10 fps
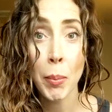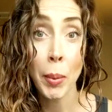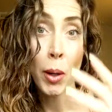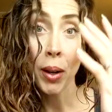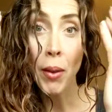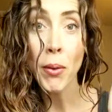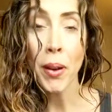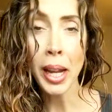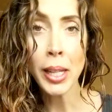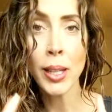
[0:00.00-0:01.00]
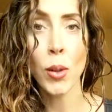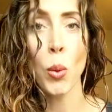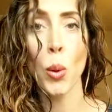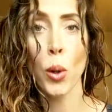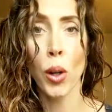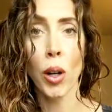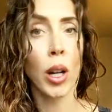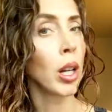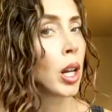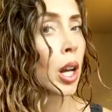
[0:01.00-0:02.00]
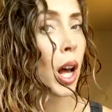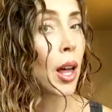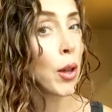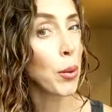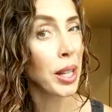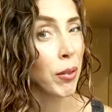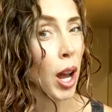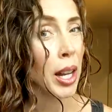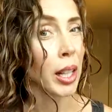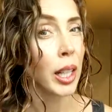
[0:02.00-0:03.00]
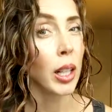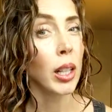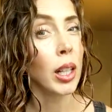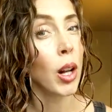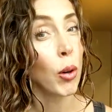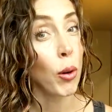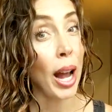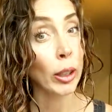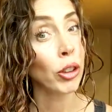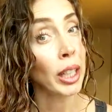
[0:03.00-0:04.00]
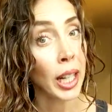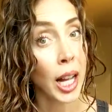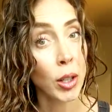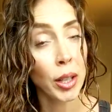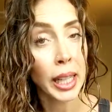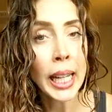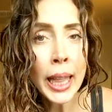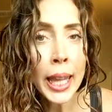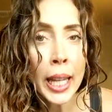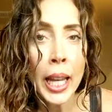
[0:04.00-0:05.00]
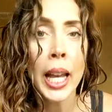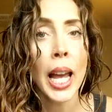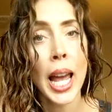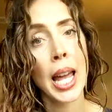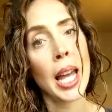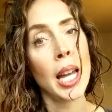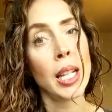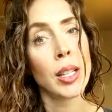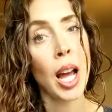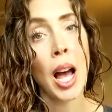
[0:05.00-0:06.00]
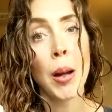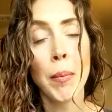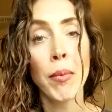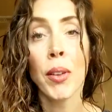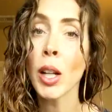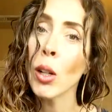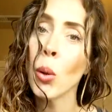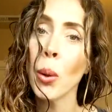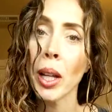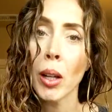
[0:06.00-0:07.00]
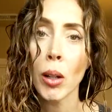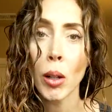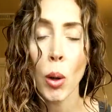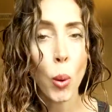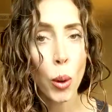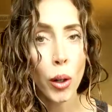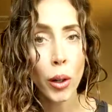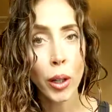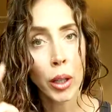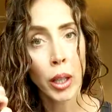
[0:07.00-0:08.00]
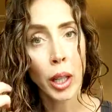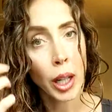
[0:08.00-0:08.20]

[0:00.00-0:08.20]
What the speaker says: maybe around the face or those that have gotten a little ratchet underneath and finger coil or,